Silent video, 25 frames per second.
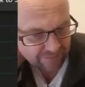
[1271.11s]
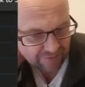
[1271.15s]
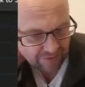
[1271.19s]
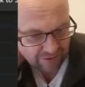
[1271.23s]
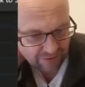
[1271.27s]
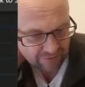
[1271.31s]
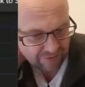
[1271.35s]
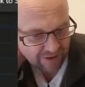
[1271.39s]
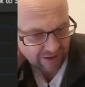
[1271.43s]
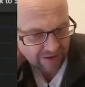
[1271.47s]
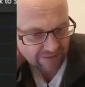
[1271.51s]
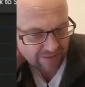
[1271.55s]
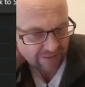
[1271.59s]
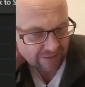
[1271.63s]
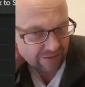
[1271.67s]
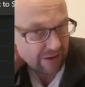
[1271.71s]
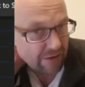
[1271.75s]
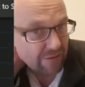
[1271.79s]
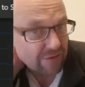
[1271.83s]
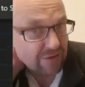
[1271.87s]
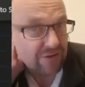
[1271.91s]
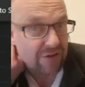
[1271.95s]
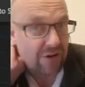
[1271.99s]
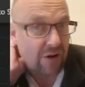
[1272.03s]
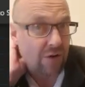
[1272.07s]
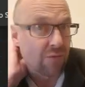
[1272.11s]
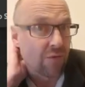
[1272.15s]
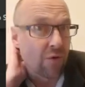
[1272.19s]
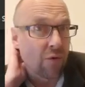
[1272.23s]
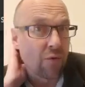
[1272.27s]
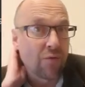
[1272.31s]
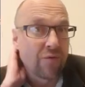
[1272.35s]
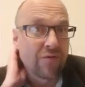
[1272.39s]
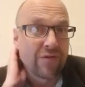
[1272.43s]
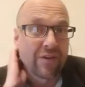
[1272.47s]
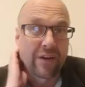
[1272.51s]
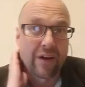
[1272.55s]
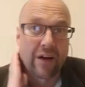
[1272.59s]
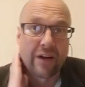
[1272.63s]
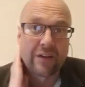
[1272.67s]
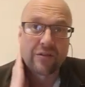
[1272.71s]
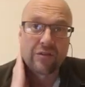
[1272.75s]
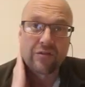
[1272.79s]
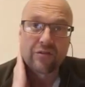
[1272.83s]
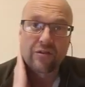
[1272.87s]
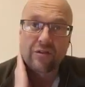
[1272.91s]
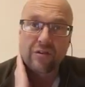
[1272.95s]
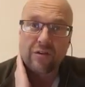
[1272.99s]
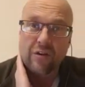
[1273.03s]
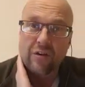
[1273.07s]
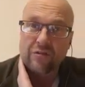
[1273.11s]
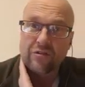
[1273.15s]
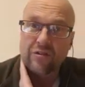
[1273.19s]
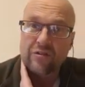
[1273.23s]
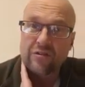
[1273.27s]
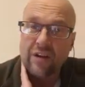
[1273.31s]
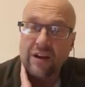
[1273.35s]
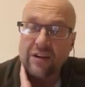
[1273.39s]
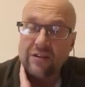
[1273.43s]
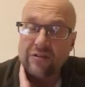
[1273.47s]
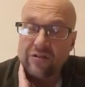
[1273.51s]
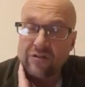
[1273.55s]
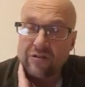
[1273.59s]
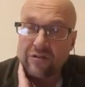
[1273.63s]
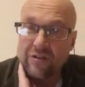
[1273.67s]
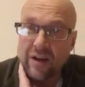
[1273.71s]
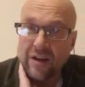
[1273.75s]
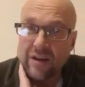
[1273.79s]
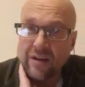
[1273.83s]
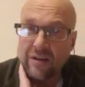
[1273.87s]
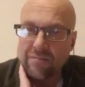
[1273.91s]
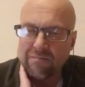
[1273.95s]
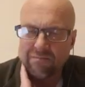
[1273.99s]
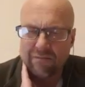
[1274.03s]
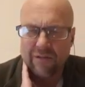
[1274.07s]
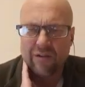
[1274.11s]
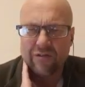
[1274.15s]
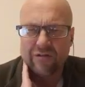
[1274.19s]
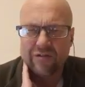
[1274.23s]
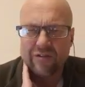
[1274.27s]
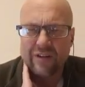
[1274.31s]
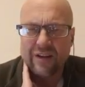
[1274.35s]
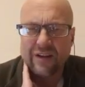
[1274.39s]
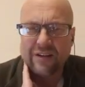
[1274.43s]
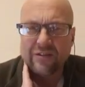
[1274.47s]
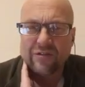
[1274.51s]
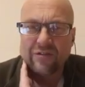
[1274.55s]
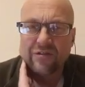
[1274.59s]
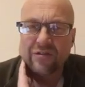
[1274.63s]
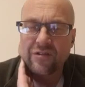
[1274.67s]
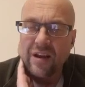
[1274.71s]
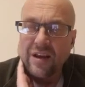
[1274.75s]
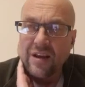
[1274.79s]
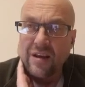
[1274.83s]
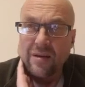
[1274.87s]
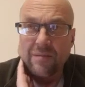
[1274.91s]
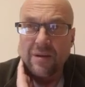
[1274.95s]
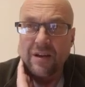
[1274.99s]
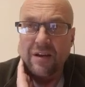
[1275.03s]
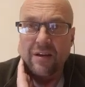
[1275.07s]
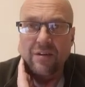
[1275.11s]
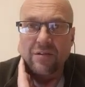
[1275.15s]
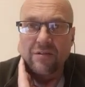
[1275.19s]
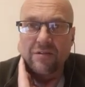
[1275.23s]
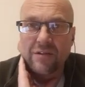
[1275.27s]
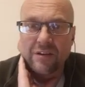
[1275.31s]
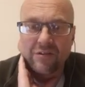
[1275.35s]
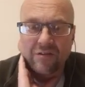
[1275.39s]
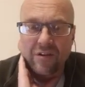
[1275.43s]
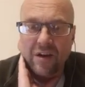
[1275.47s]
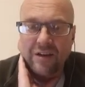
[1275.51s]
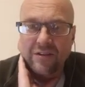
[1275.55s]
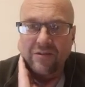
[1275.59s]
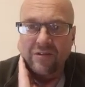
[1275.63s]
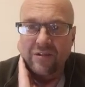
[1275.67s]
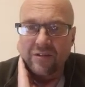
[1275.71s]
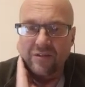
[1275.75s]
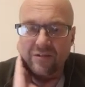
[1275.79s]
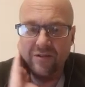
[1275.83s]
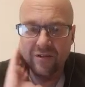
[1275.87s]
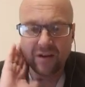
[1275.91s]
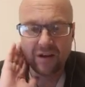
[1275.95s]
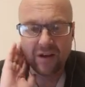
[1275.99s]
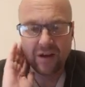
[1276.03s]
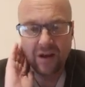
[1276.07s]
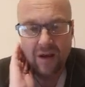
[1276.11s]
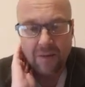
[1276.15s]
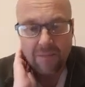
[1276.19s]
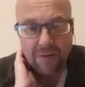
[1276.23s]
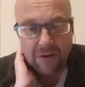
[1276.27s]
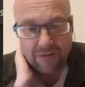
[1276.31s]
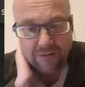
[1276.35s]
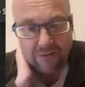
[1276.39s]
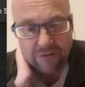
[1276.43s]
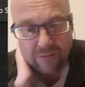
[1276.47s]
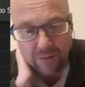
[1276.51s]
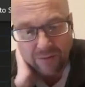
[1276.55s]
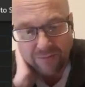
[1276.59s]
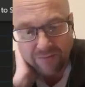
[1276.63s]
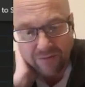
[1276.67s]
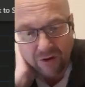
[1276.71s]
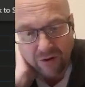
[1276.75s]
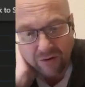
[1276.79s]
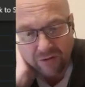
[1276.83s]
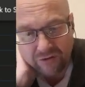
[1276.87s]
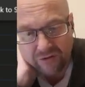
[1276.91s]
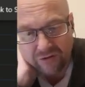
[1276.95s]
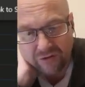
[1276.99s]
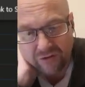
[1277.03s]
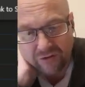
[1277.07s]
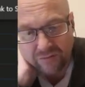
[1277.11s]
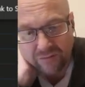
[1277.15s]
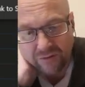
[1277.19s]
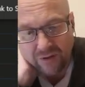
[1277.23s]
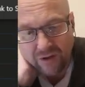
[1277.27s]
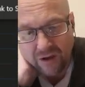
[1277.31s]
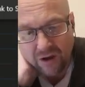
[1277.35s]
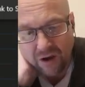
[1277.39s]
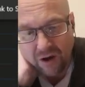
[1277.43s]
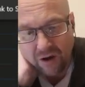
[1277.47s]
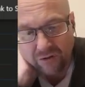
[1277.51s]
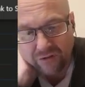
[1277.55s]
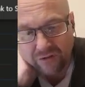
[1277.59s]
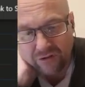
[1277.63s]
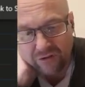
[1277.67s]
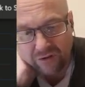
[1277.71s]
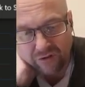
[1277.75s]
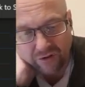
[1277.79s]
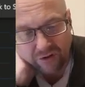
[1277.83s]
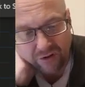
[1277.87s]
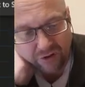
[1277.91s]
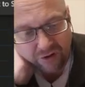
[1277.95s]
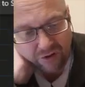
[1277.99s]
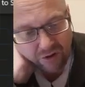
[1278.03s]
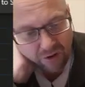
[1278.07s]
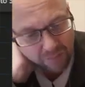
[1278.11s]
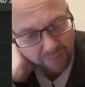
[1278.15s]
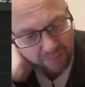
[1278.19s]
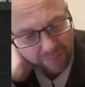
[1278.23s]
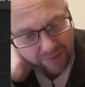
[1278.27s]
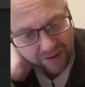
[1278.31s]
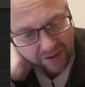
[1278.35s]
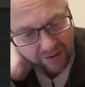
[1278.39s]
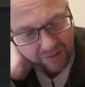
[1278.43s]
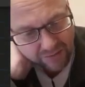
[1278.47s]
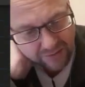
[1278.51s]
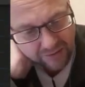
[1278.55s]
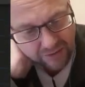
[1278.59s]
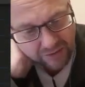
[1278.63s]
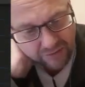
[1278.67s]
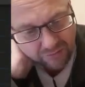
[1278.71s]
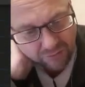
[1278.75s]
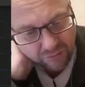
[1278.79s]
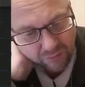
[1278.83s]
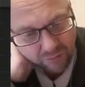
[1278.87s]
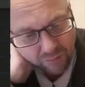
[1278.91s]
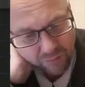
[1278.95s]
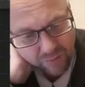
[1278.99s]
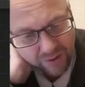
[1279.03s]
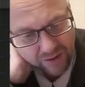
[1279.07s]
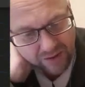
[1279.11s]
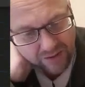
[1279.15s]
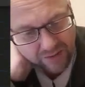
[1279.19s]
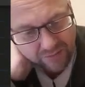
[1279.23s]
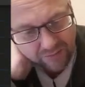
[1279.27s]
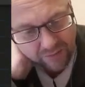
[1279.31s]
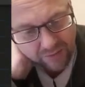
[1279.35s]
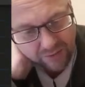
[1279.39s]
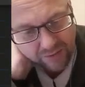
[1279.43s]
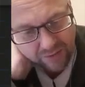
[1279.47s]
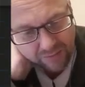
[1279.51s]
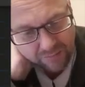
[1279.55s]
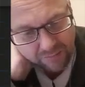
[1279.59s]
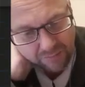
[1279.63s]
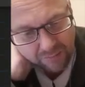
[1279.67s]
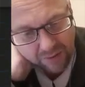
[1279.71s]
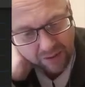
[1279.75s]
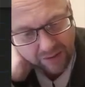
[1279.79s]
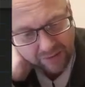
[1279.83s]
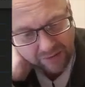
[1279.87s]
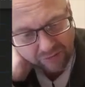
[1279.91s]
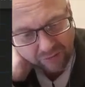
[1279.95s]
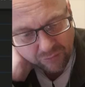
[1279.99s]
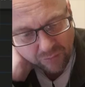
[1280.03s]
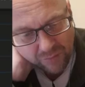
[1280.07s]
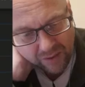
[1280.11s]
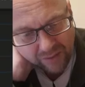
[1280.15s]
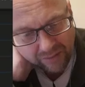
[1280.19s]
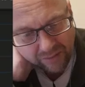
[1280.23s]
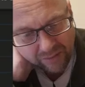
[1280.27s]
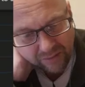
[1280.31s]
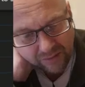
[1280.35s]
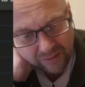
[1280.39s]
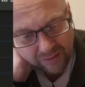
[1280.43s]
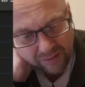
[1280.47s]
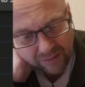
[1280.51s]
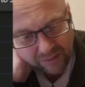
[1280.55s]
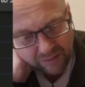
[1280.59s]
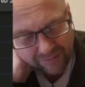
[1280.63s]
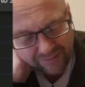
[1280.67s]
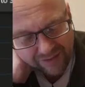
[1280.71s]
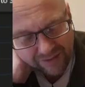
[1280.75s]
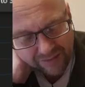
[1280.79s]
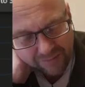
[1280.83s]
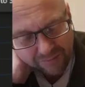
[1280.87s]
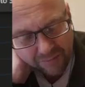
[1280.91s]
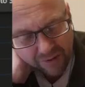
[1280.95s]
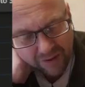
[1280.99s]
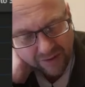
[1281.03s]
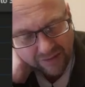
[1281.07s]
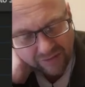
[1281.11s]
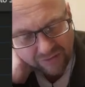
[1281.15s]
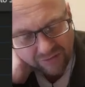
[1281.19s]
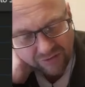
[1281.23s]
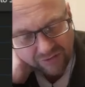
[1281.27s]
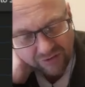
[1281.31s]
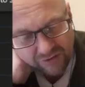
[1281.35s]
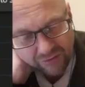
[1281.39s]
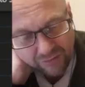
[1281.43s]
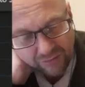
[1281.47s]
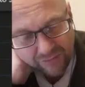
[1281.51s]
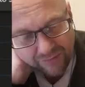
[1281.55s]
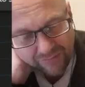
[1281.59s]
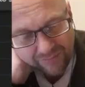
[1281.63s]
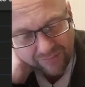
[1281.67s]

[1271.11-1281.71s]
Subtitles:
Okay, there is no rule for nitrogen's oxidation state because it changes. But there is one for oxygen. Oxygen in a compound is always -1, -2.